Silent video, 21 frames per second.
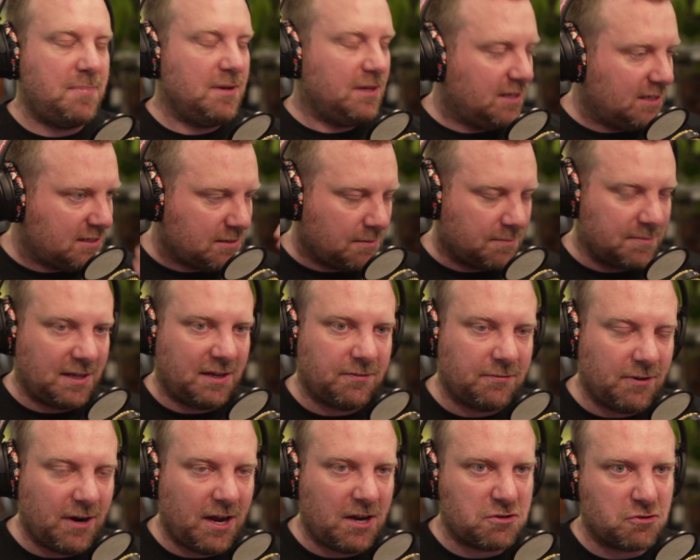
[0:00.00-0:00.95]
building something
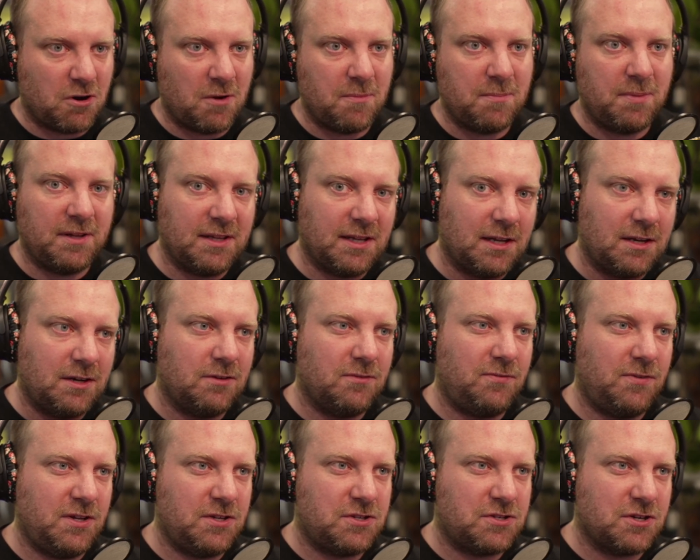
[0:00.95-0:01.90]
fresh or I'm building a new
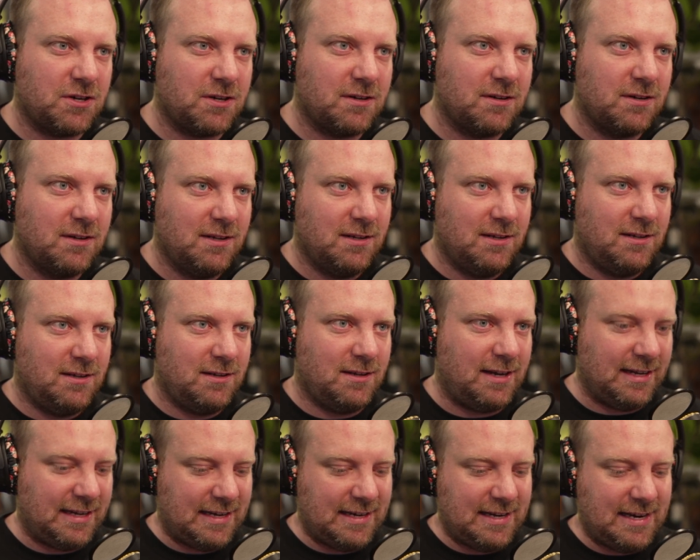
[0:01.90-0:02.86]
feature,
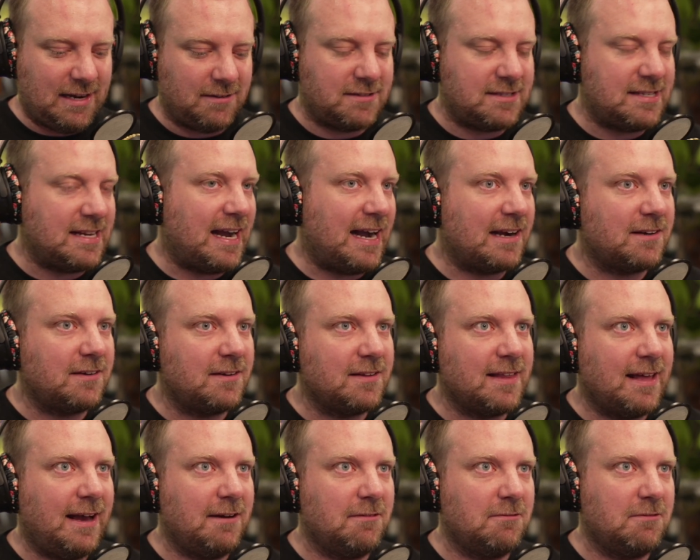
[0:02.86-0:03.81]
I can now tackle
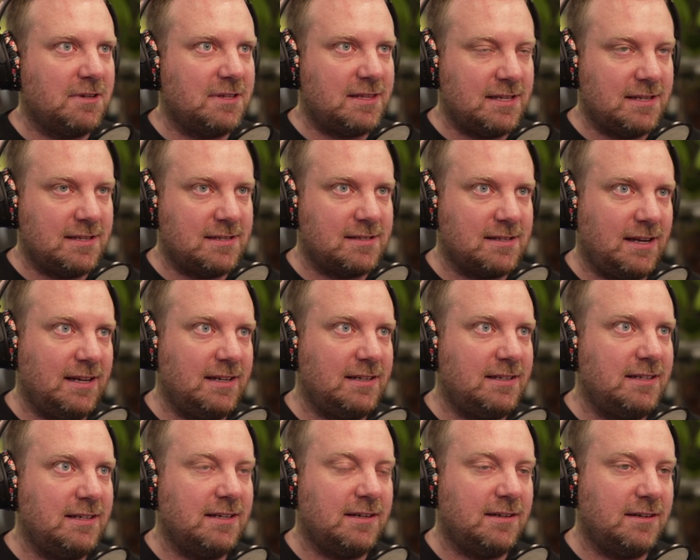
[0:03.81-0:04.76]
that with this
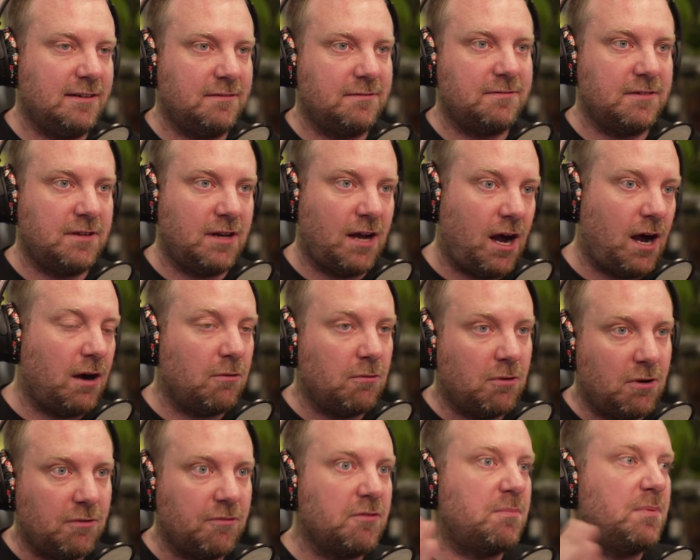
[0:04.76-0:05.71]
idea of not
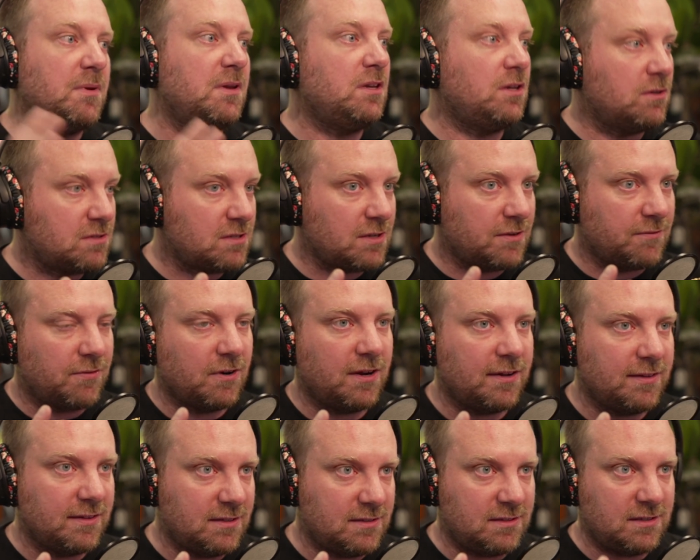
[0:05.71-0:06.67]
what we've been using for
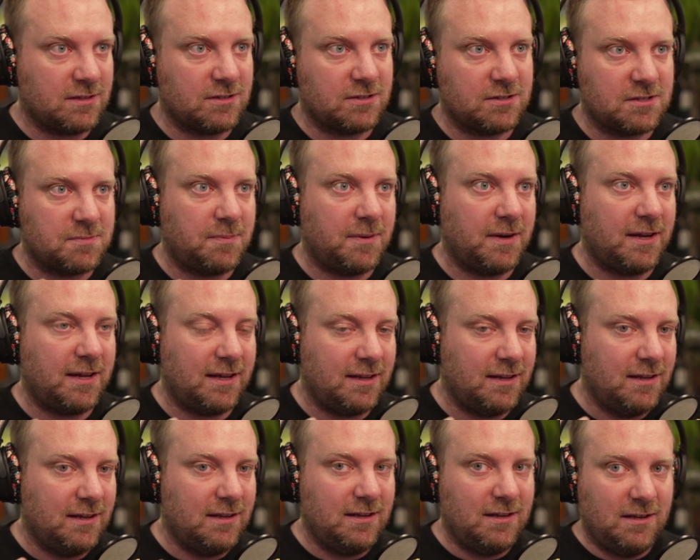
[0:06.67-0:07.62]
all these years, but
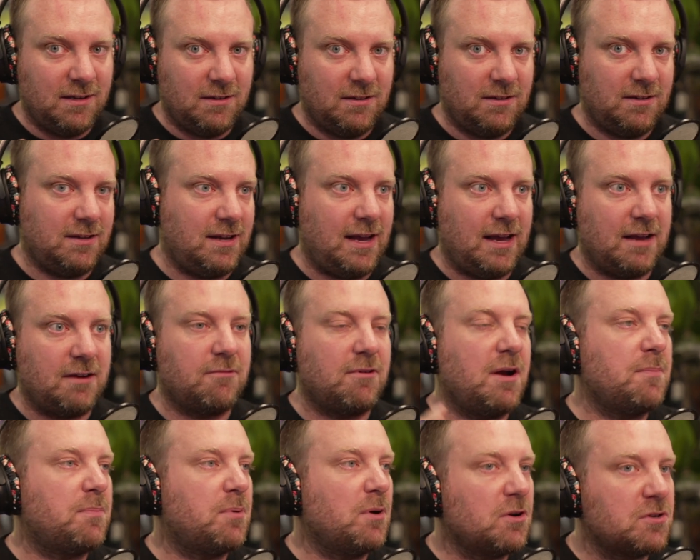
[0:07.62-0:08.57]
how do
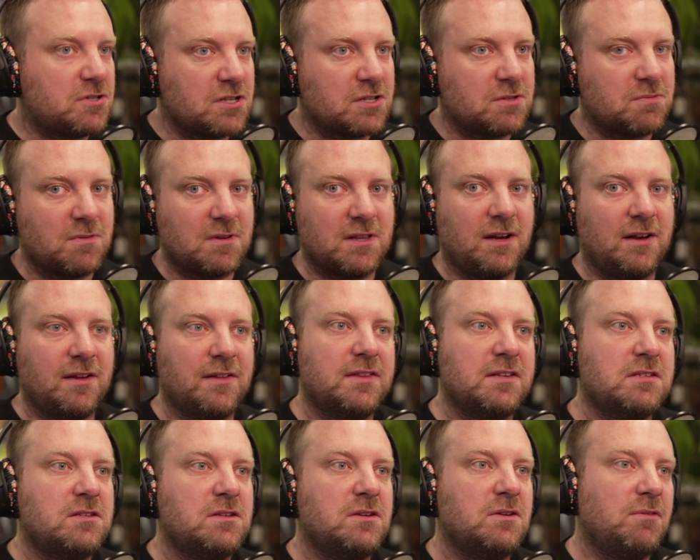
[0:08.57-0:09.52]
I approach this with all
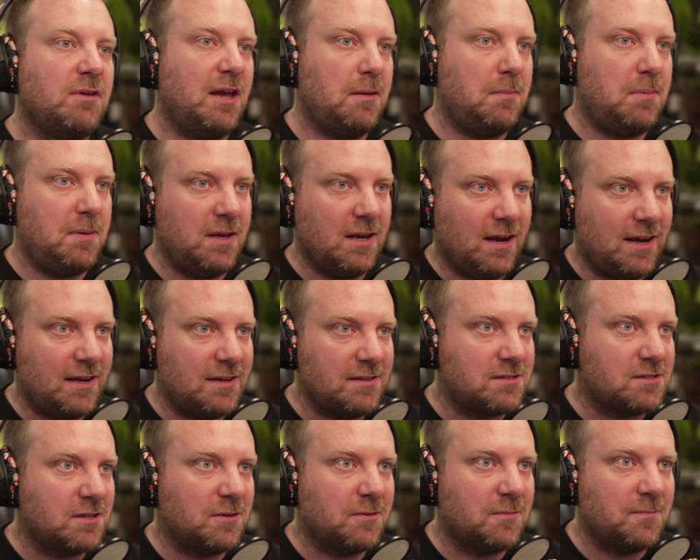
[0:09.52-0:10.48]
these new A P Is?
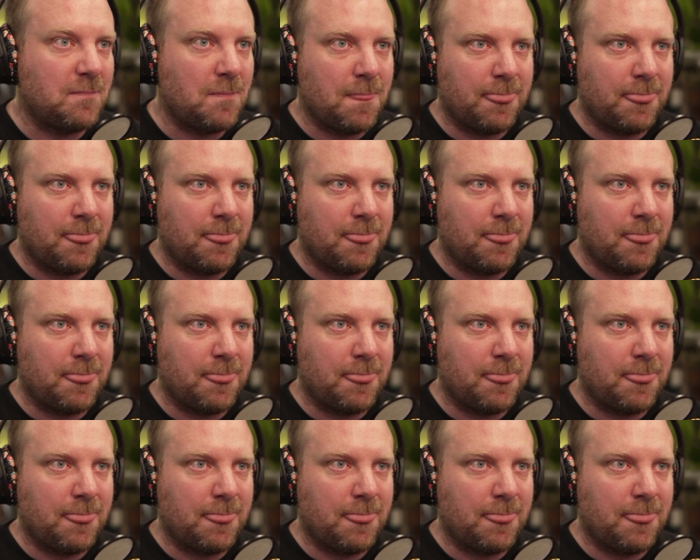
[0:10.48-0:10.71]
So